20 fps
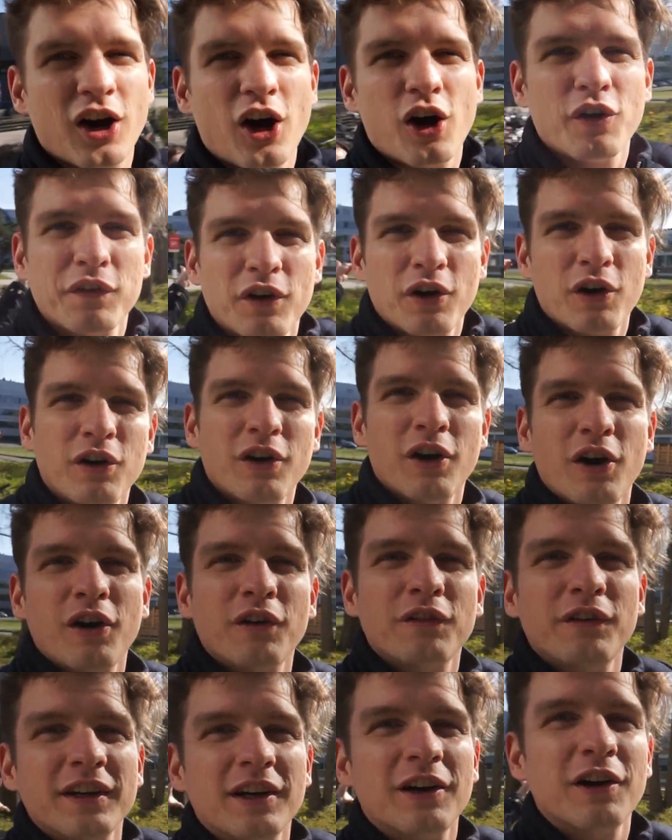over
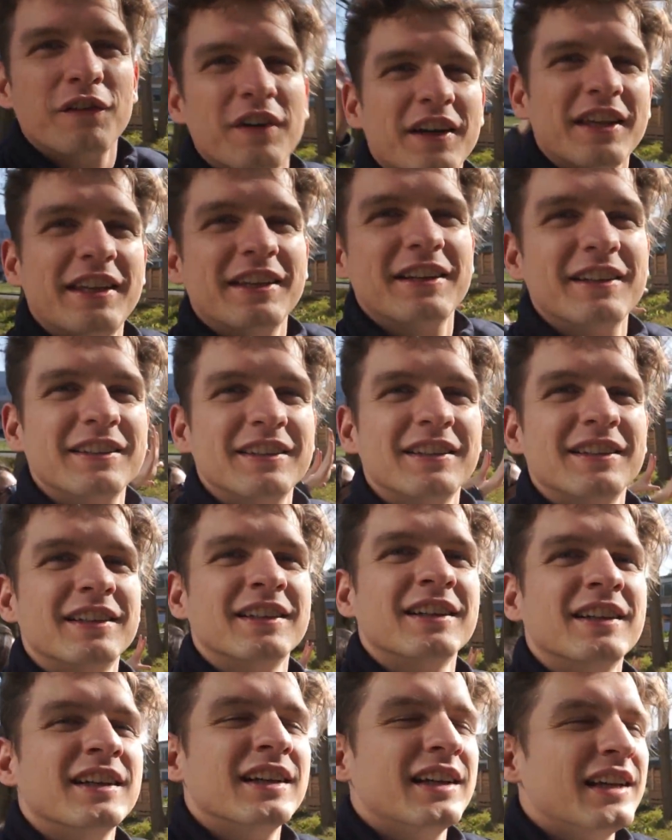over here
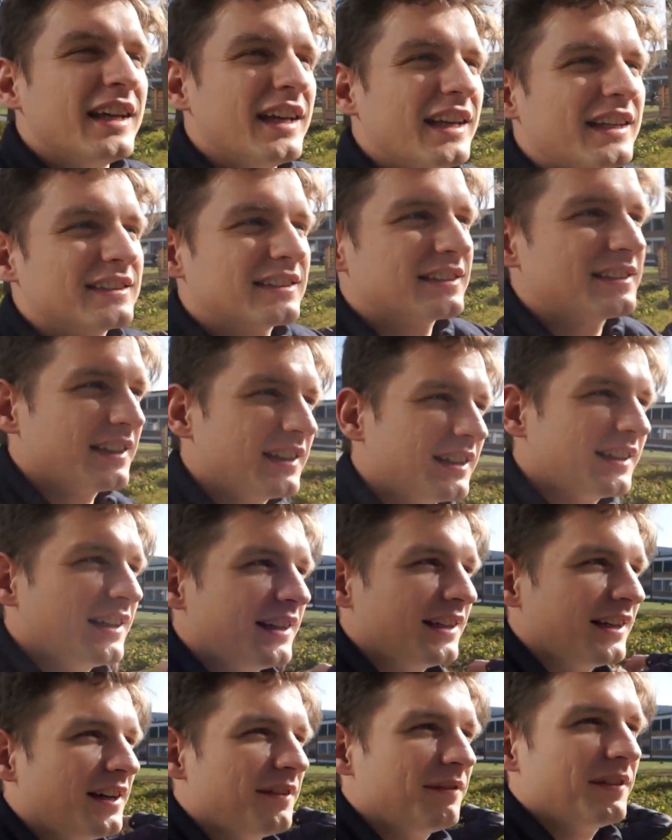is the
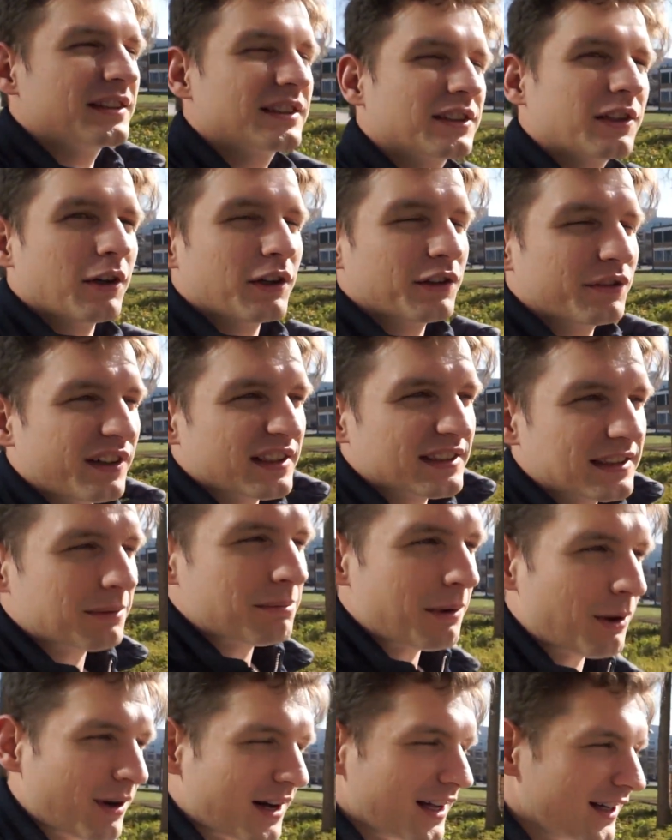um, it's called
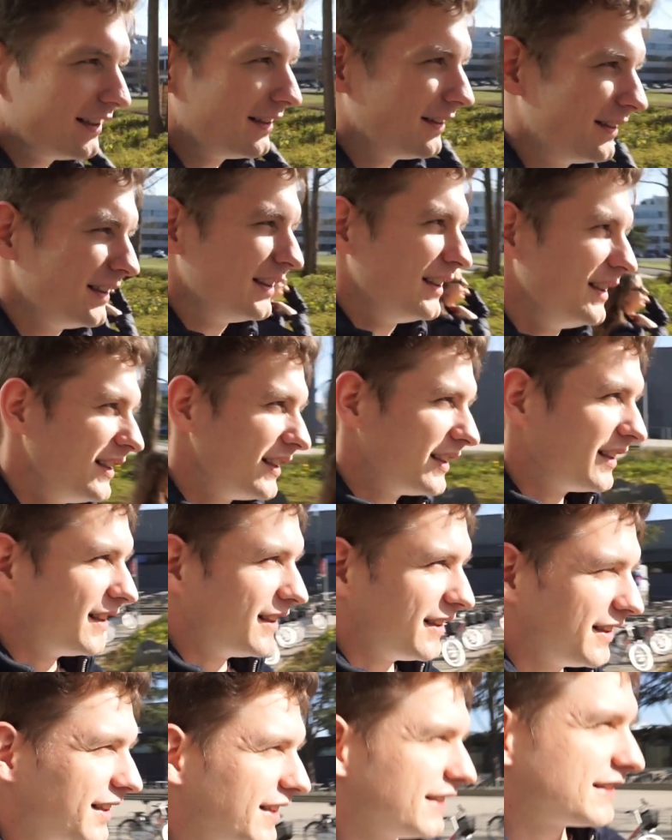Wasserbauhalle. The
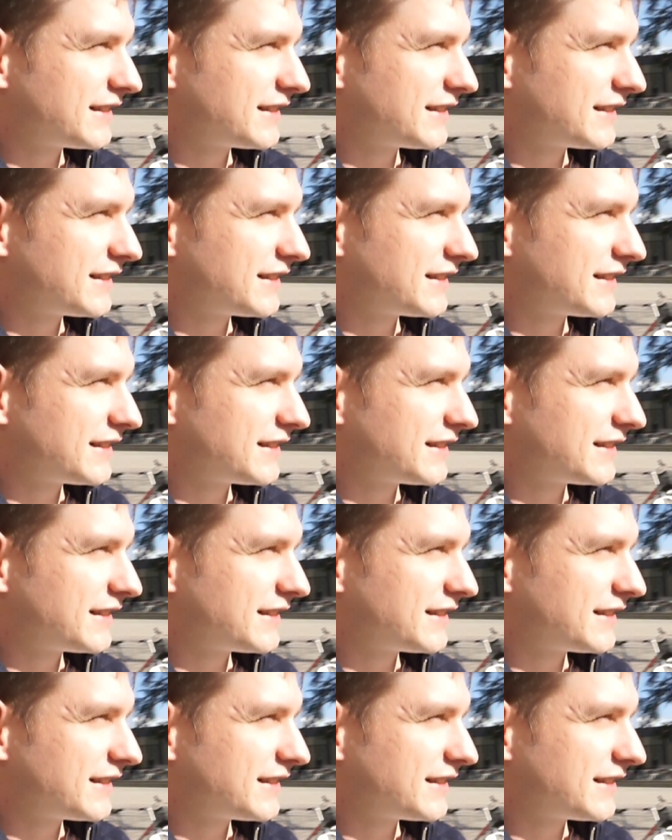it's